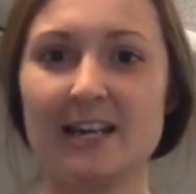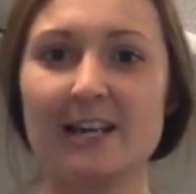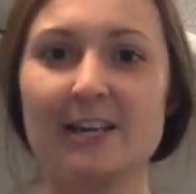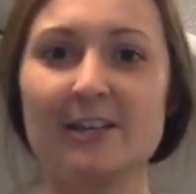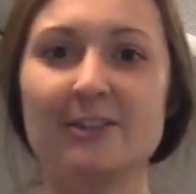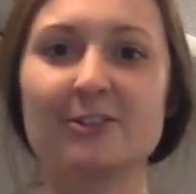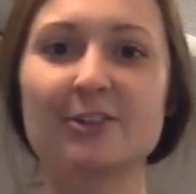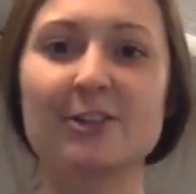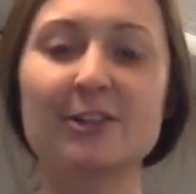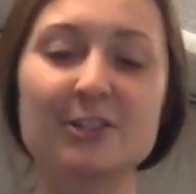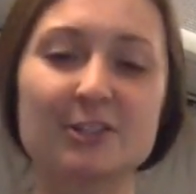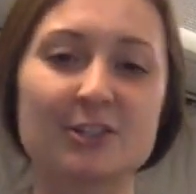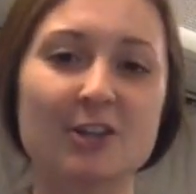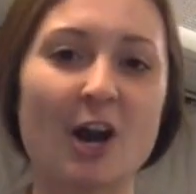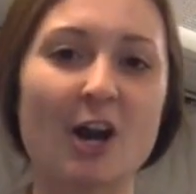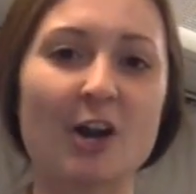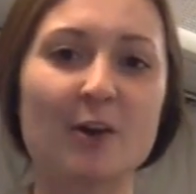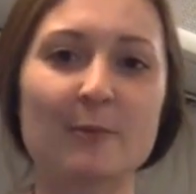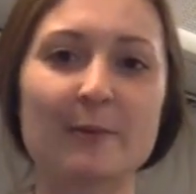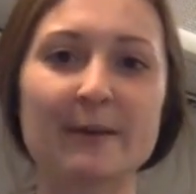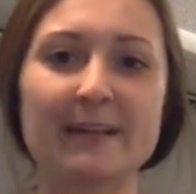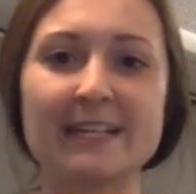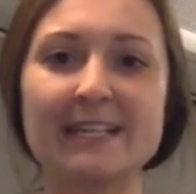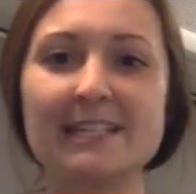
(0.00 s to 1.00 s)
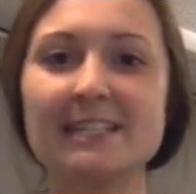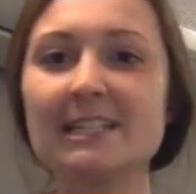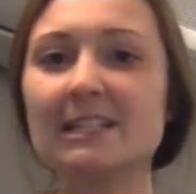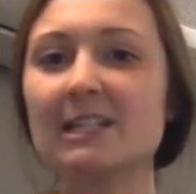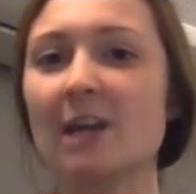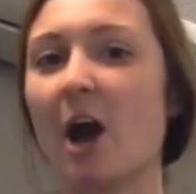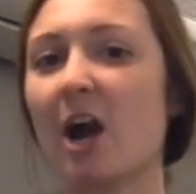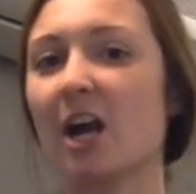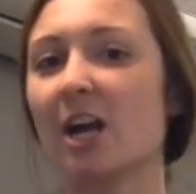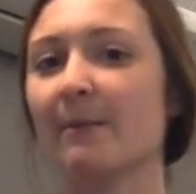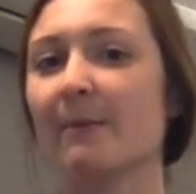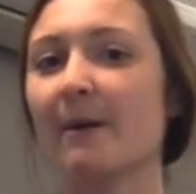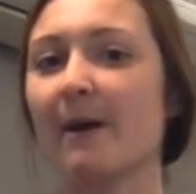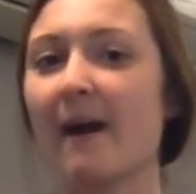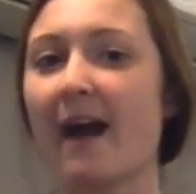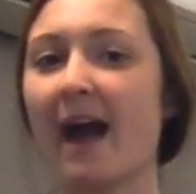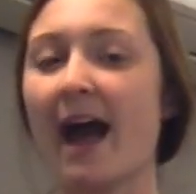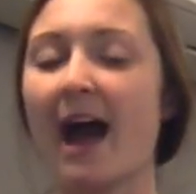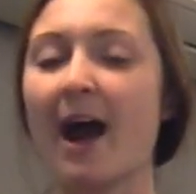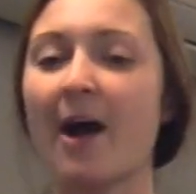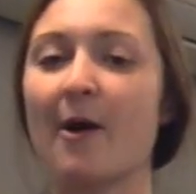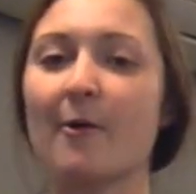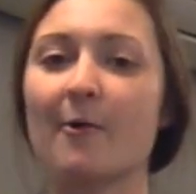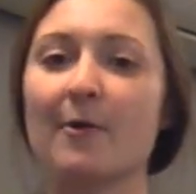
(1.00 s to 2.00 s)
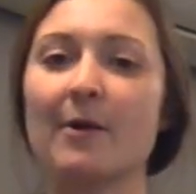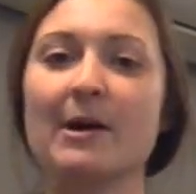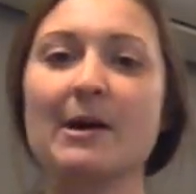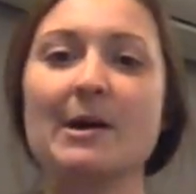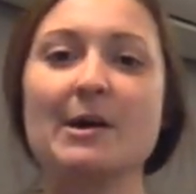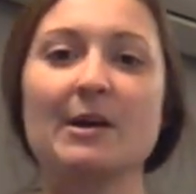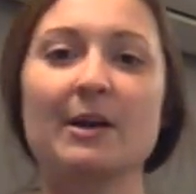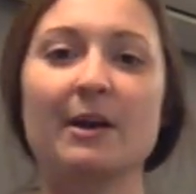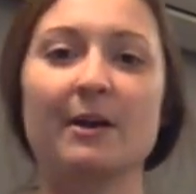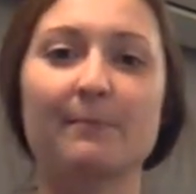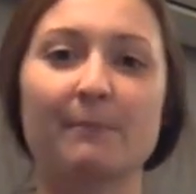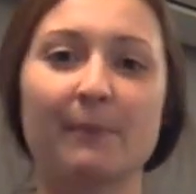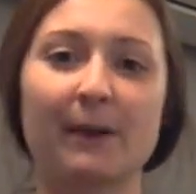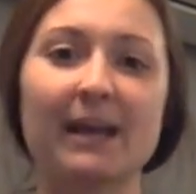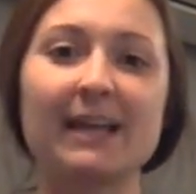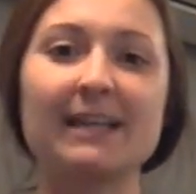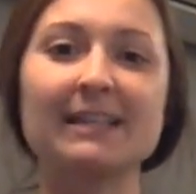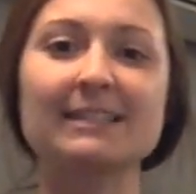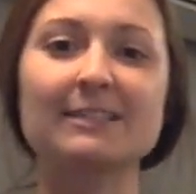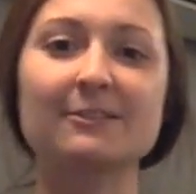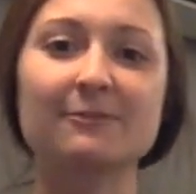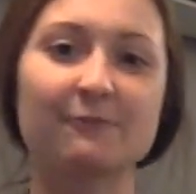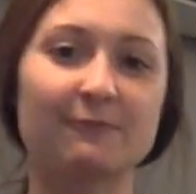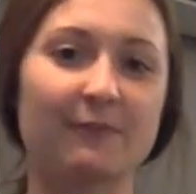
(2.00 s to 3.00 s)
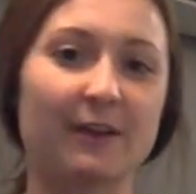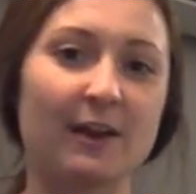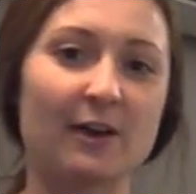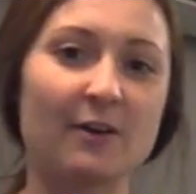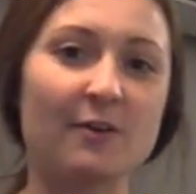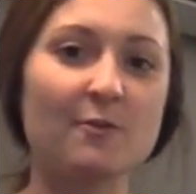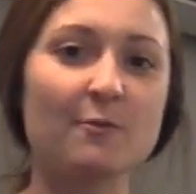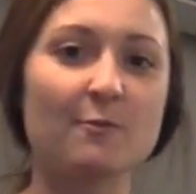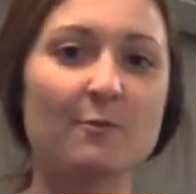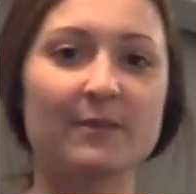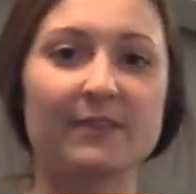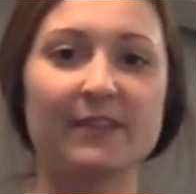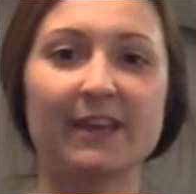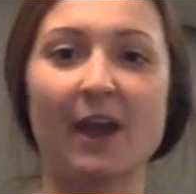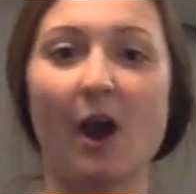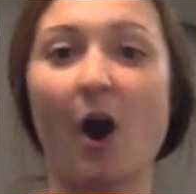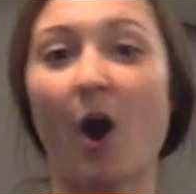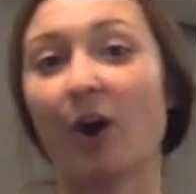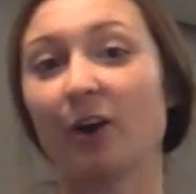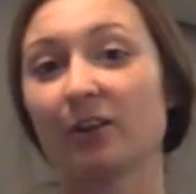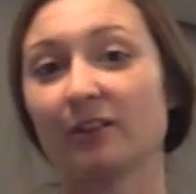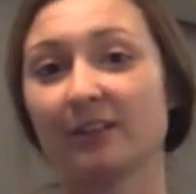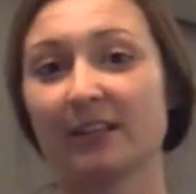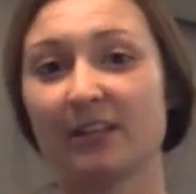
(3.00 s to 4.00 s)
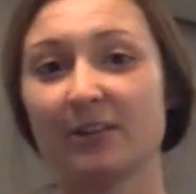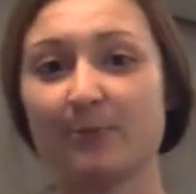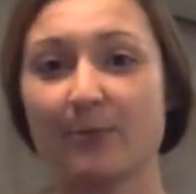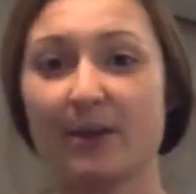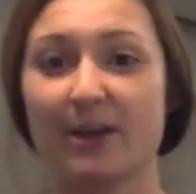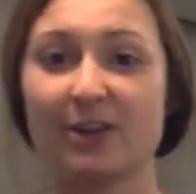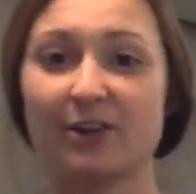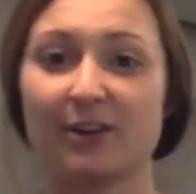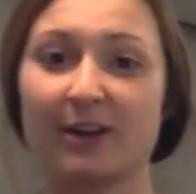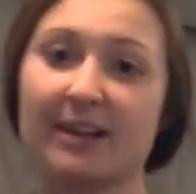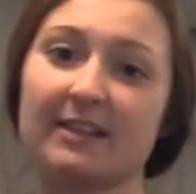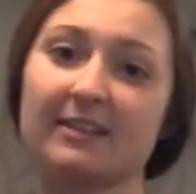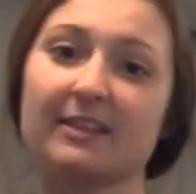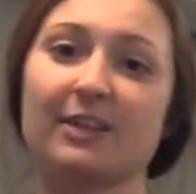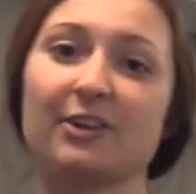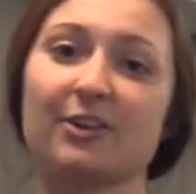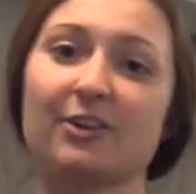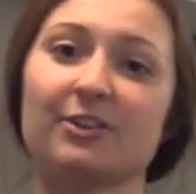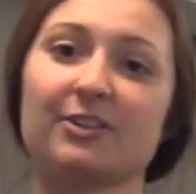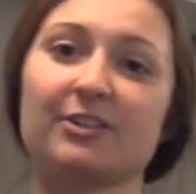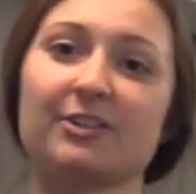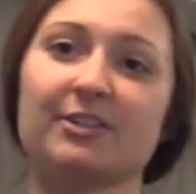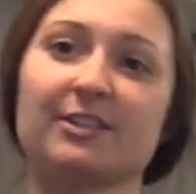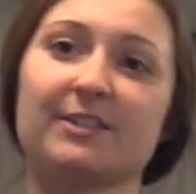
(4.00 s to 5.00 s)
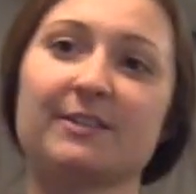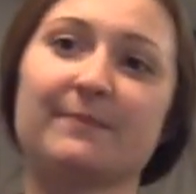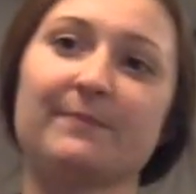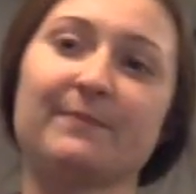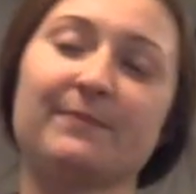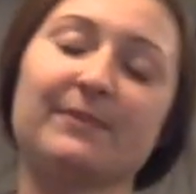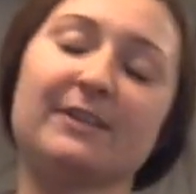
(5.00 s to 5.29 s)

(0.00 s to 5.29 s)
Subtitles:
So to start, we need to talk about how brands fail when they aren't led by great leaders.